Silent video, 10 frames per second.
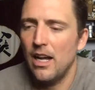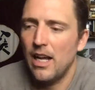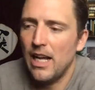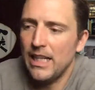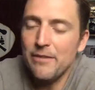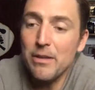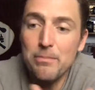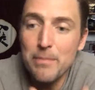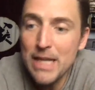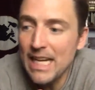
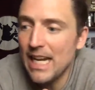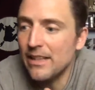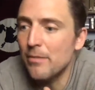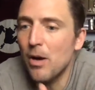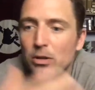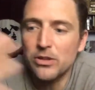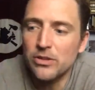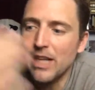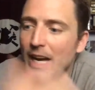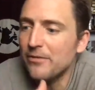even me in the most
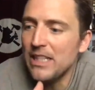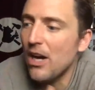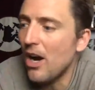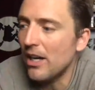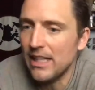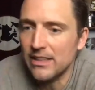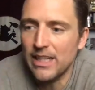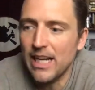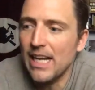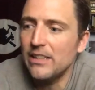lefty audience,
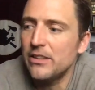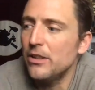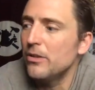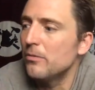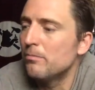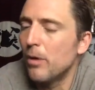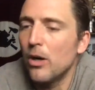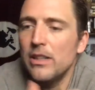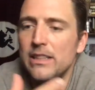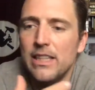like I could do
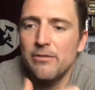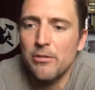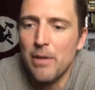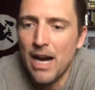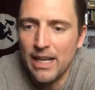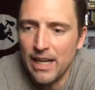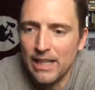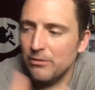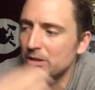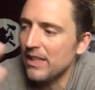Burlington, Vermont.
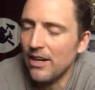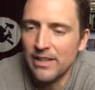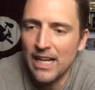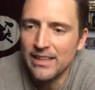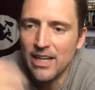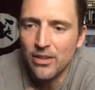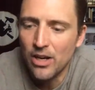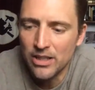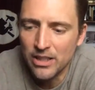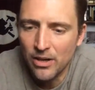I was there not that
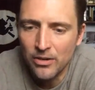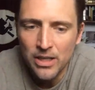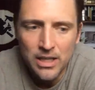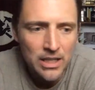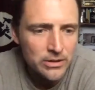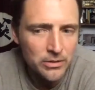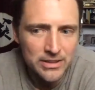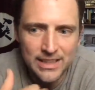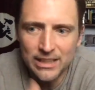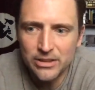long ago doing
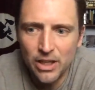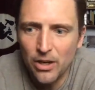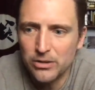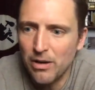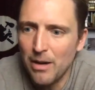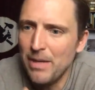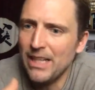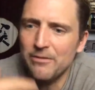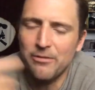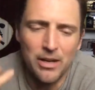6 shows where I'm
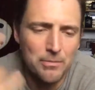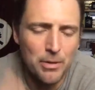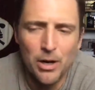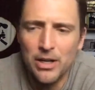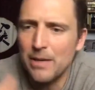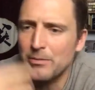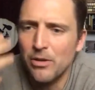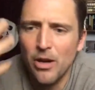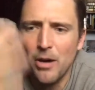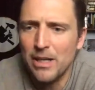making fun of Bernie. I'm doing
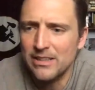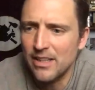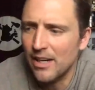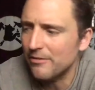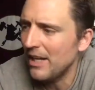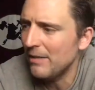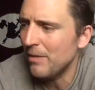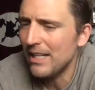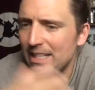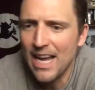all my stuff. And
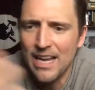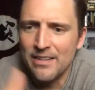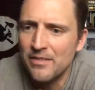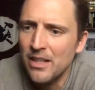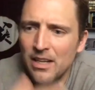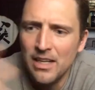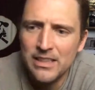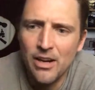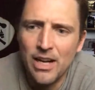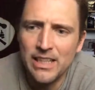by the end,
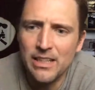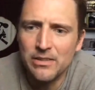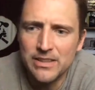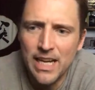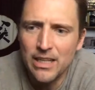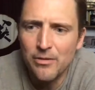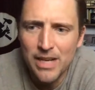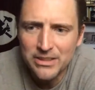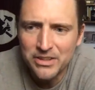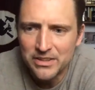you know, I get standing
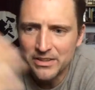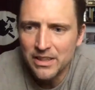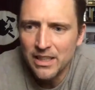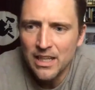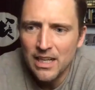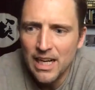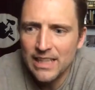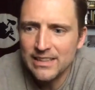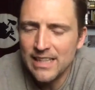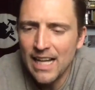ovations.
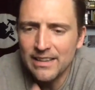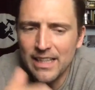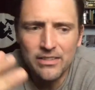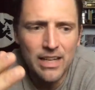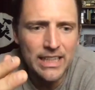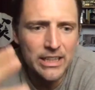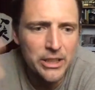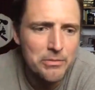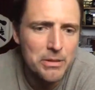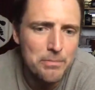It's not that like
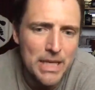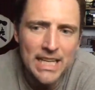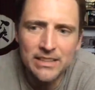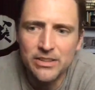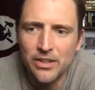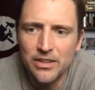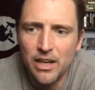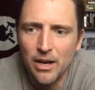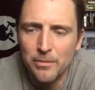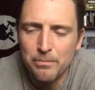human beings
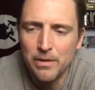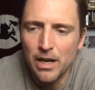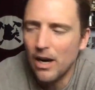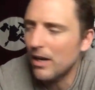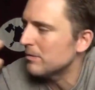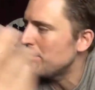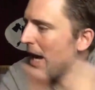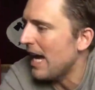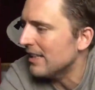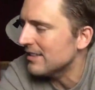are as
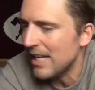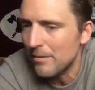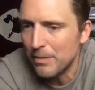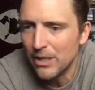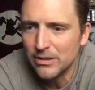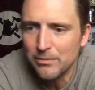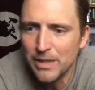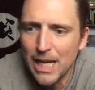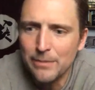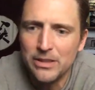bad as they appear
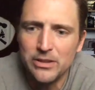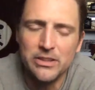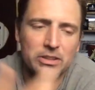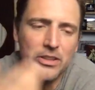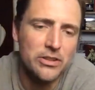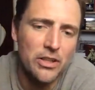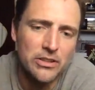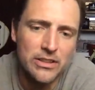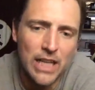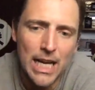sometimes. It's just there's a
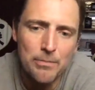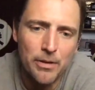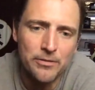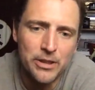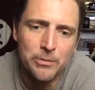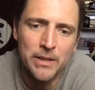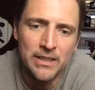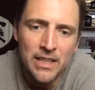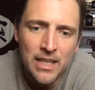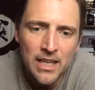certain type of
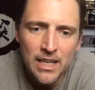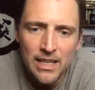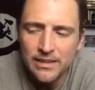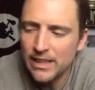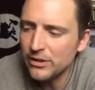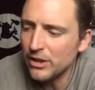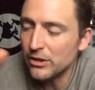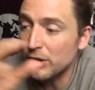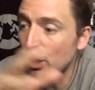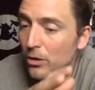human that
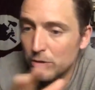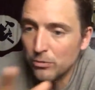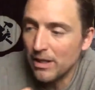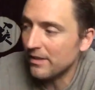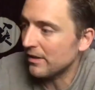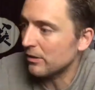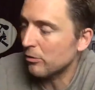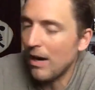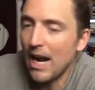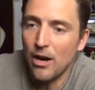just goes with the
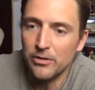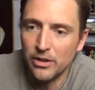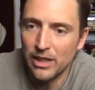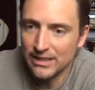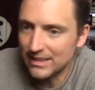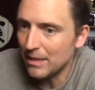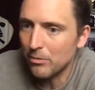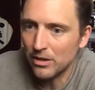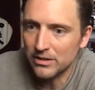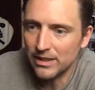crowd. They're like
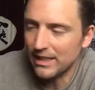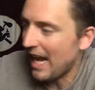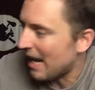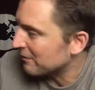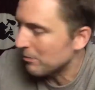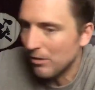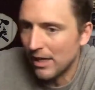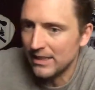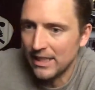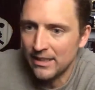zebras. Like they have to
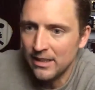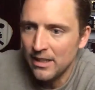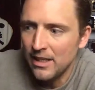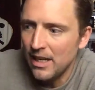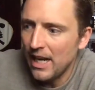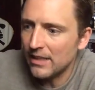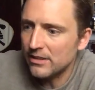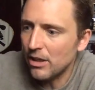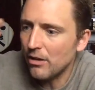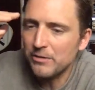blend in. And
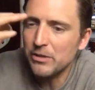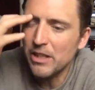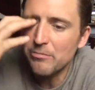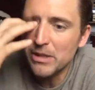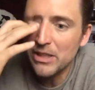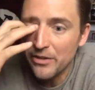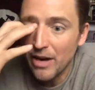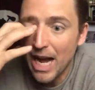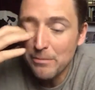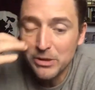so if you give them another
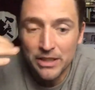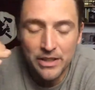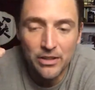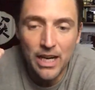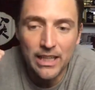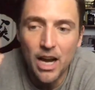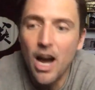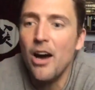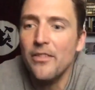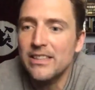option, they're like,
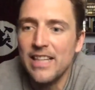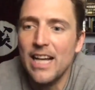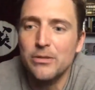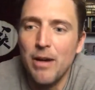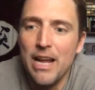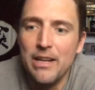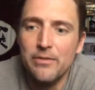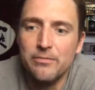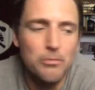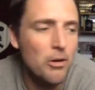oh, this guy's
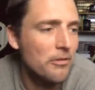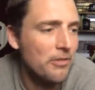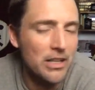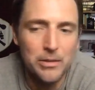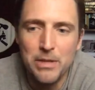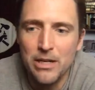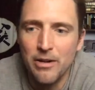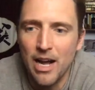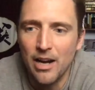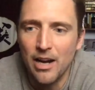way more fun to be
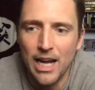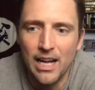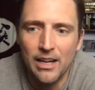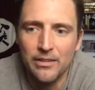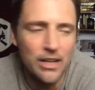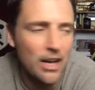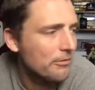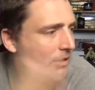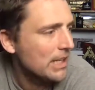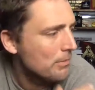around. No,
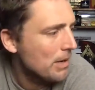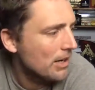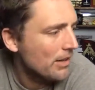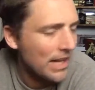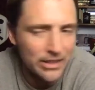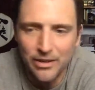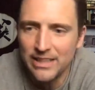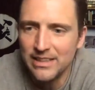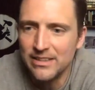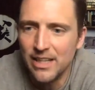forget about all that
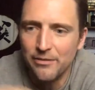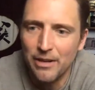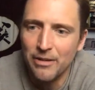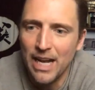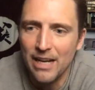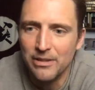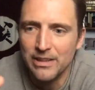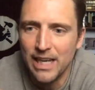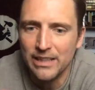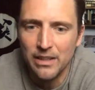crazy stuff. I want to hang with
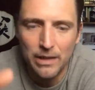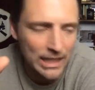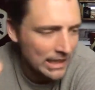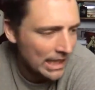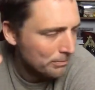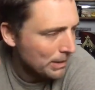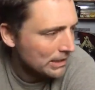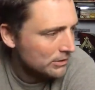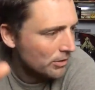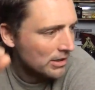that
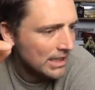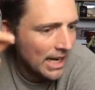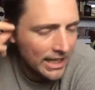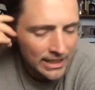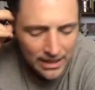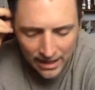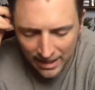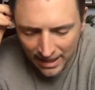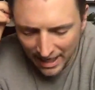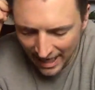big drunk guy.
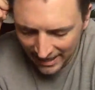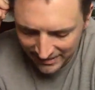And